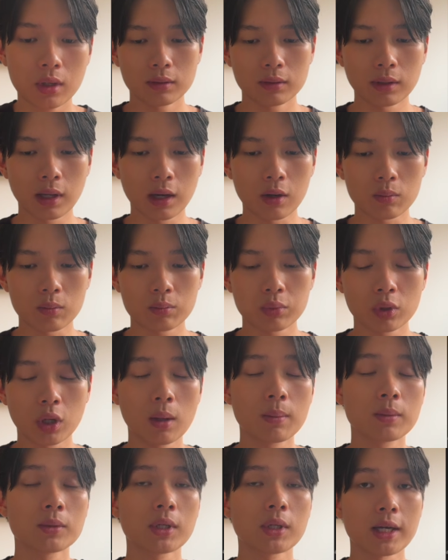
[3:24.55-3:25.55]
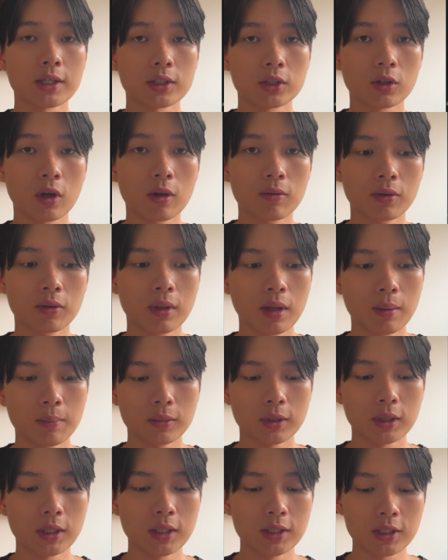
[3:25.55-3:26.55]
Now, problems I solve for them,
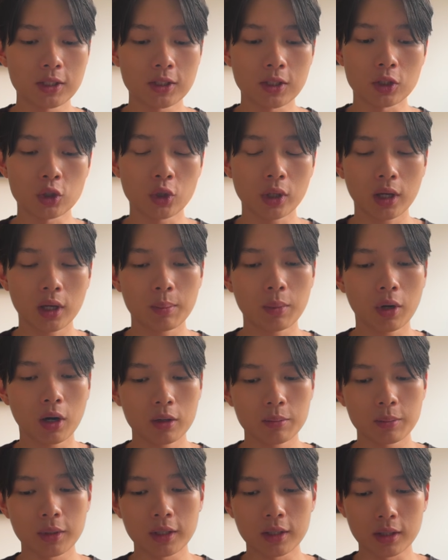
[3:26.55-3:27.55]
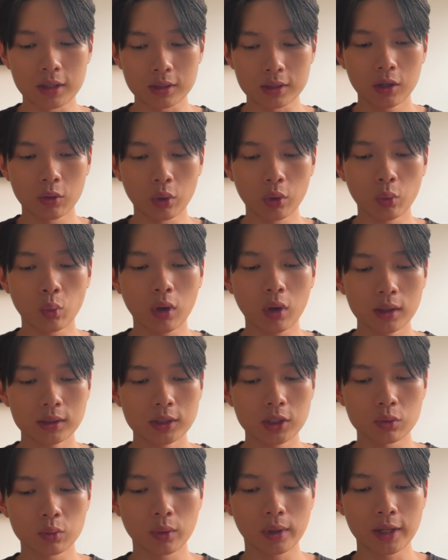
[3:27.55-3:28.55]
this is the tricky part because we want
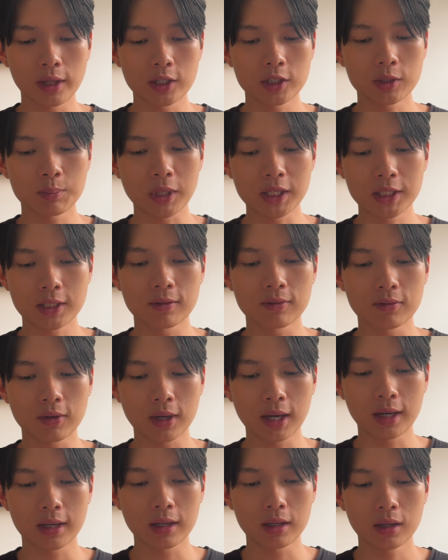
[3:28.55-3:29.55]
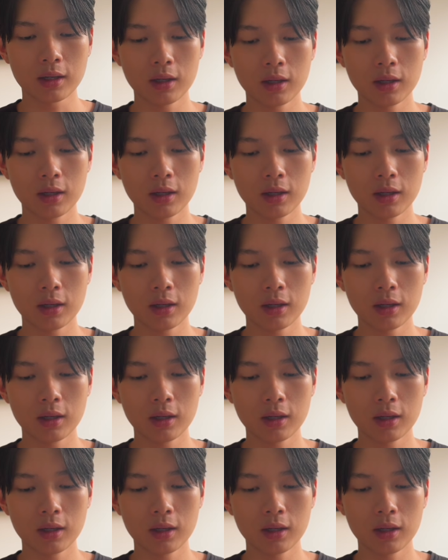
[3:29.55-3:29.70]
to really specify